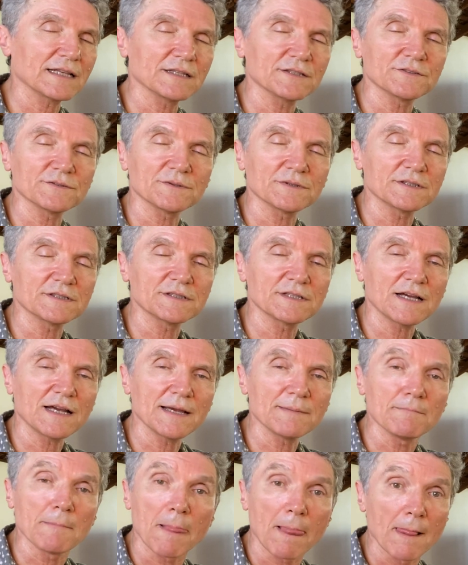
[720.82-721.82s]
this all the
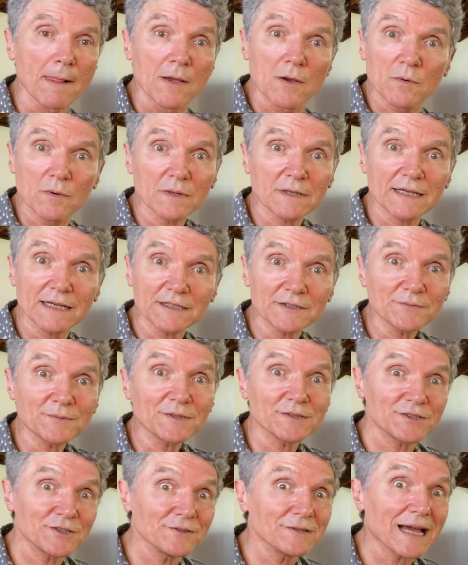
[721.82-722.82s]
time. Well, guess
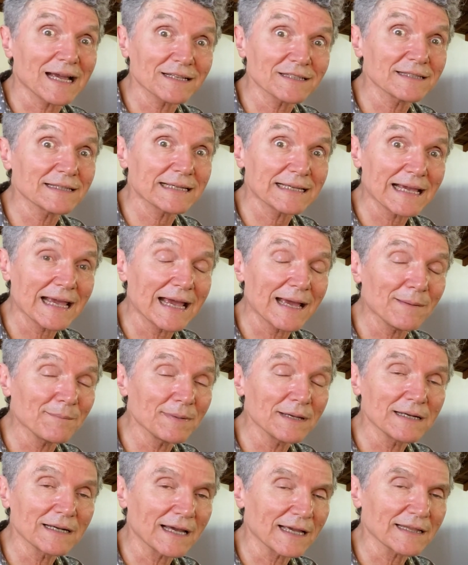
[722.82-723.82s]
what? You actually can
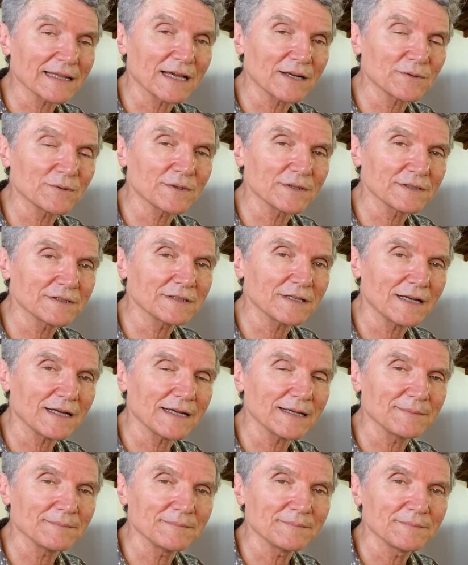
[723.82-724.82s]
be like that all the
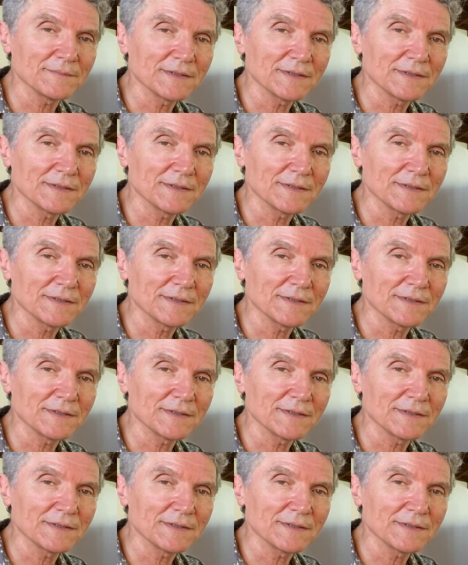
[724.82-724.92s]
time.